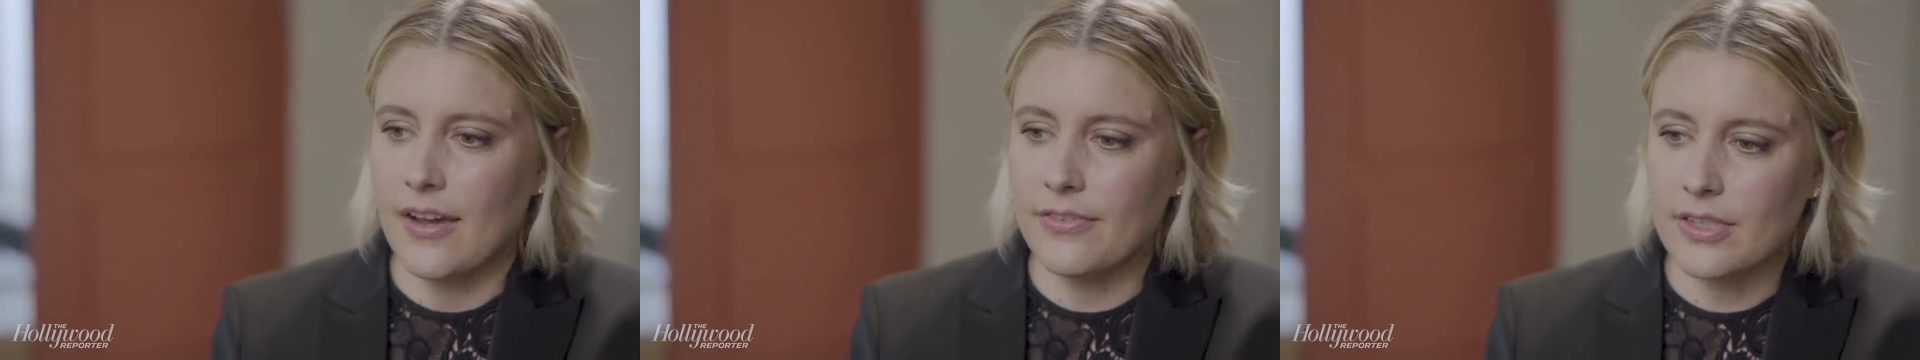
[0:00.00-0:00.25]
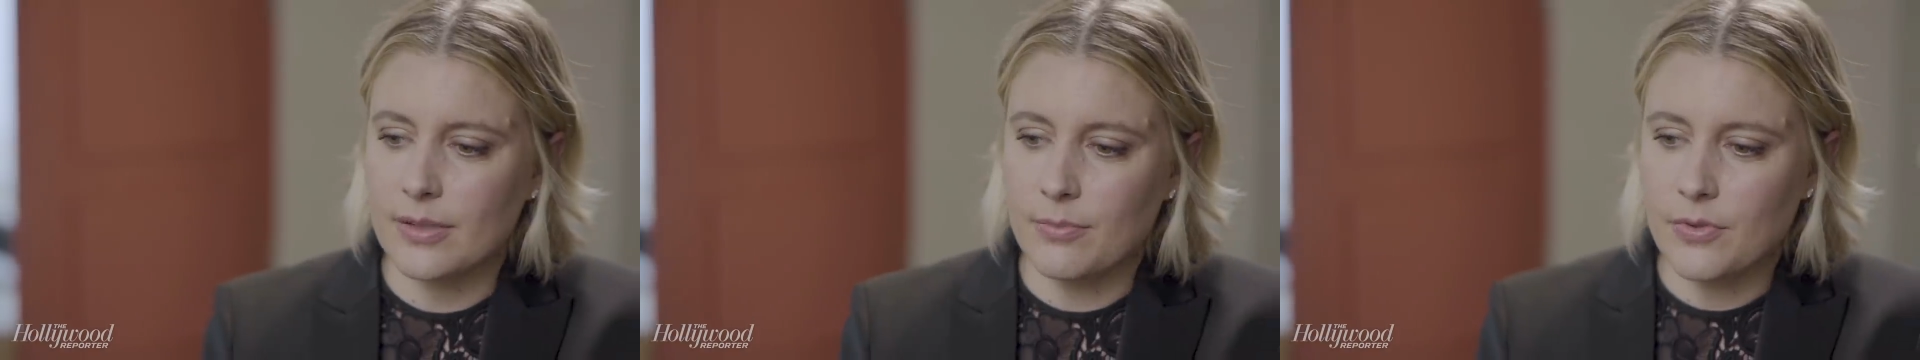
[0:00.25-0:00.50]
I
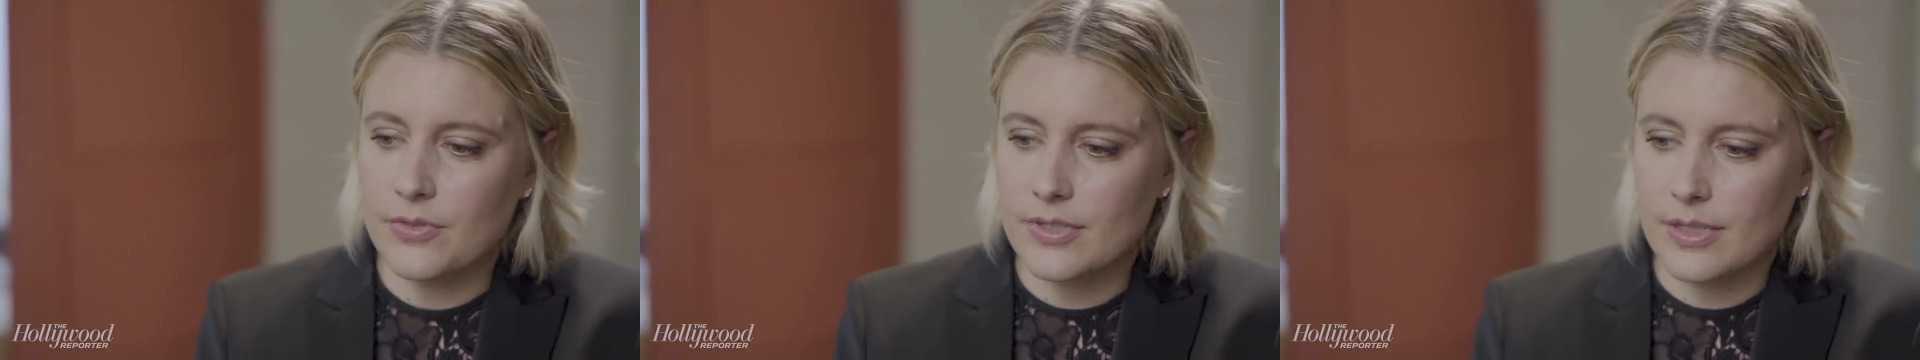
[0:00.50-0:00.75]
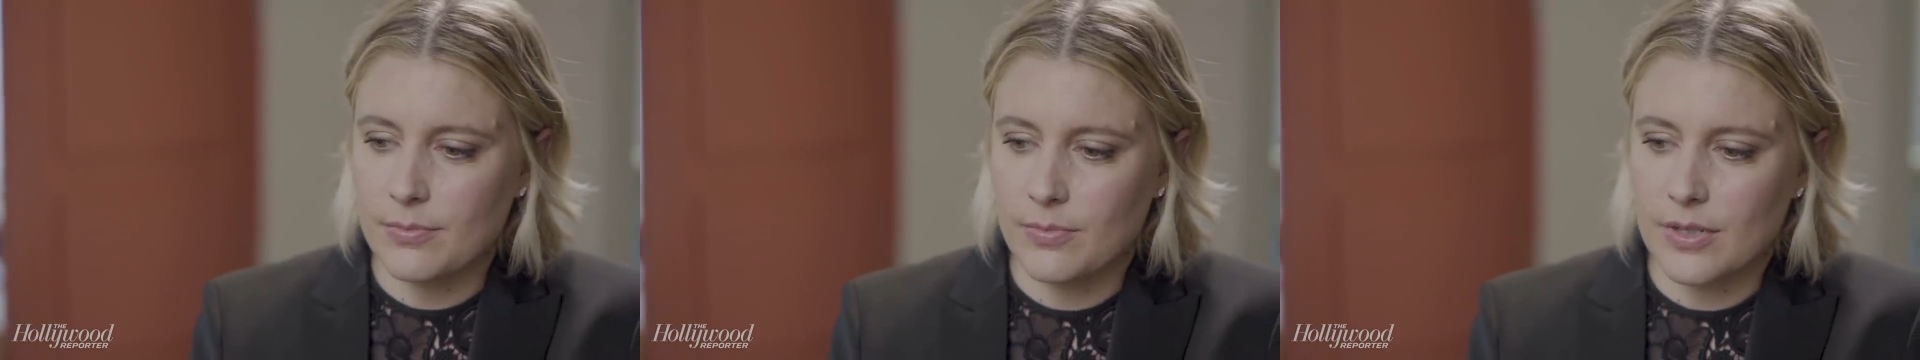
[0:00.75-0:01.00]
feel like
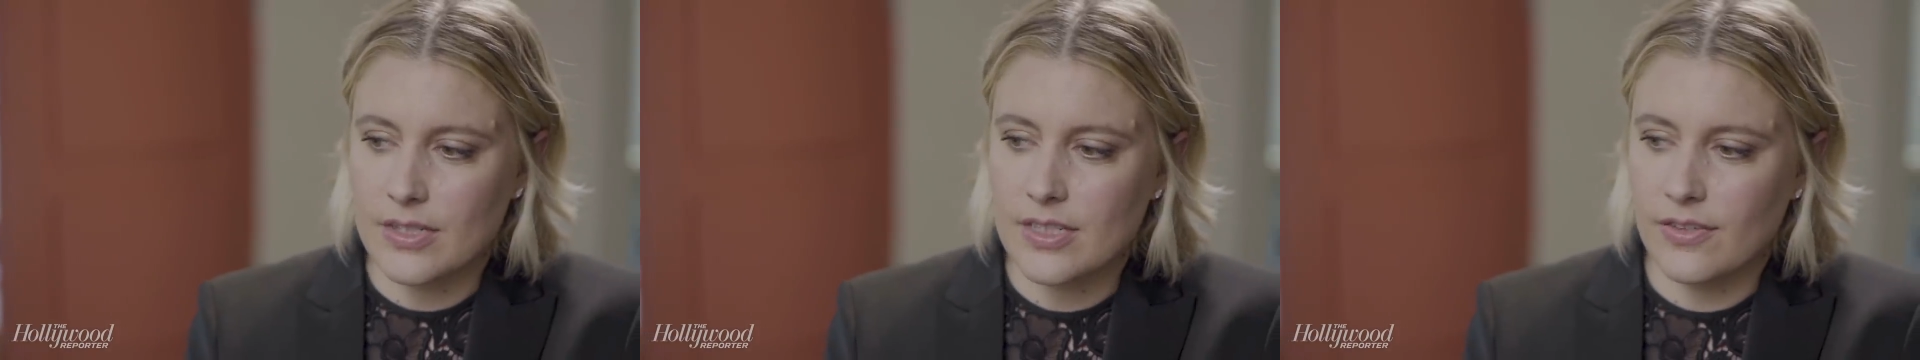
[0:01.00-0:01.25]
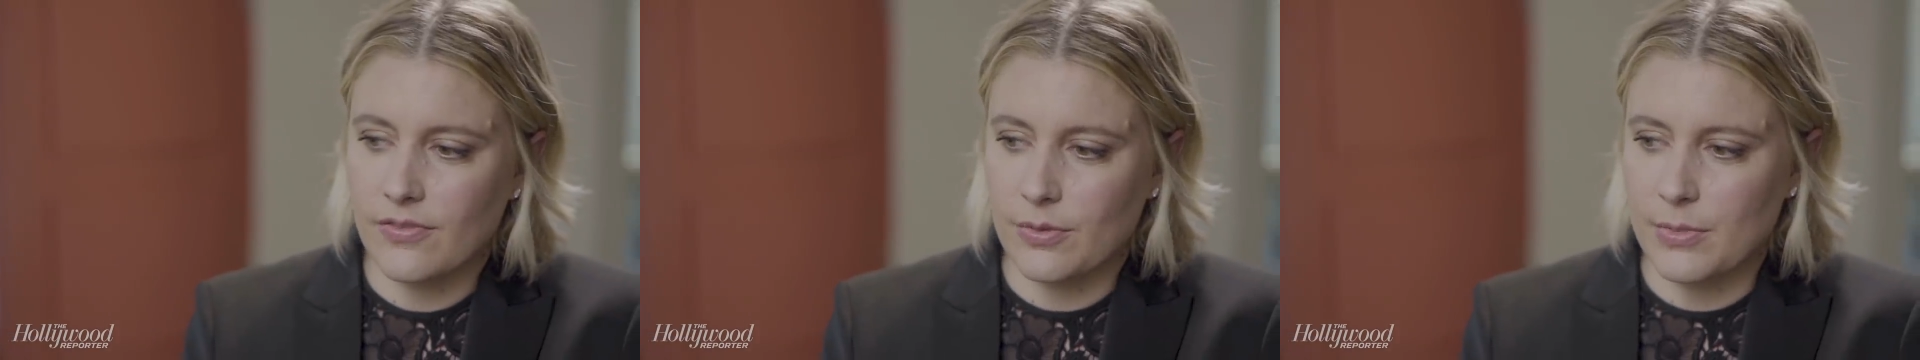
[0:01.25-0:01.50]
mostly
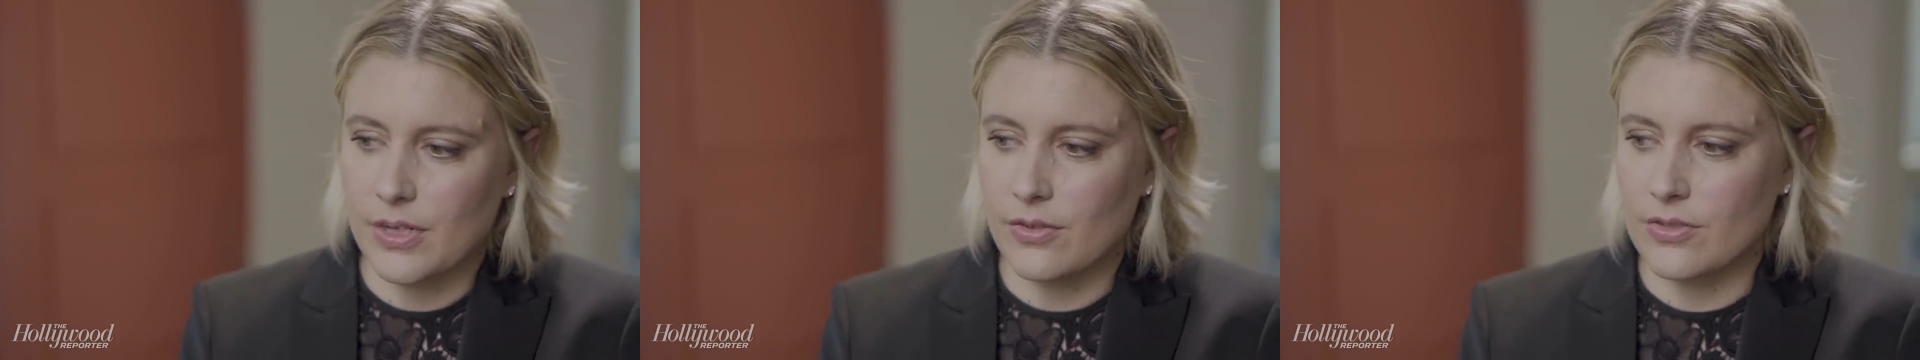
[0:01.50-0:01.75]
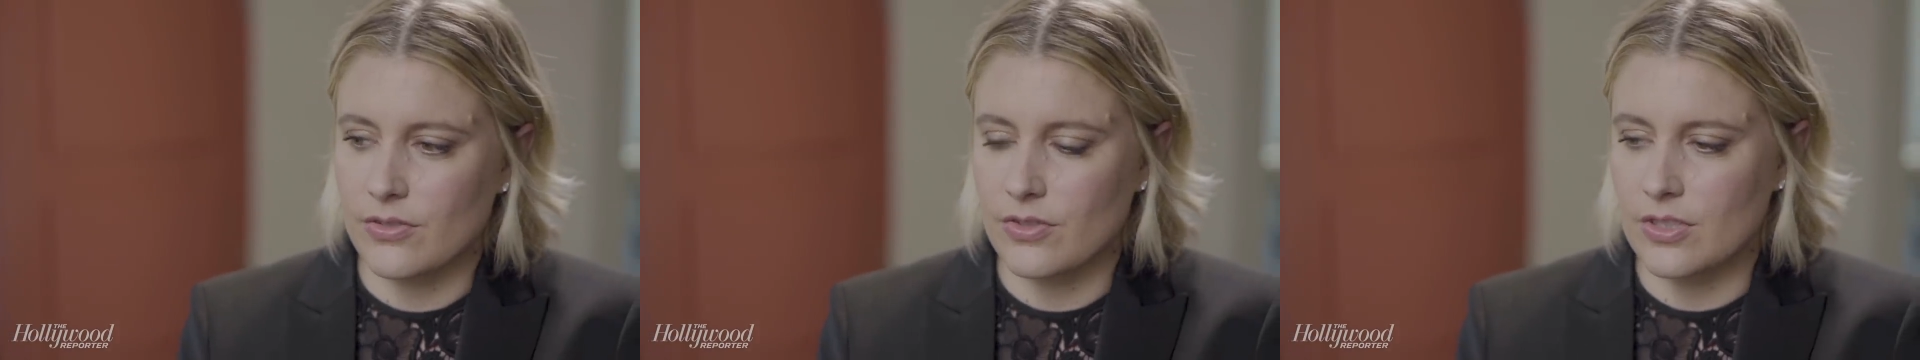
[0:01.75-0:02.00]
indie filmmakers are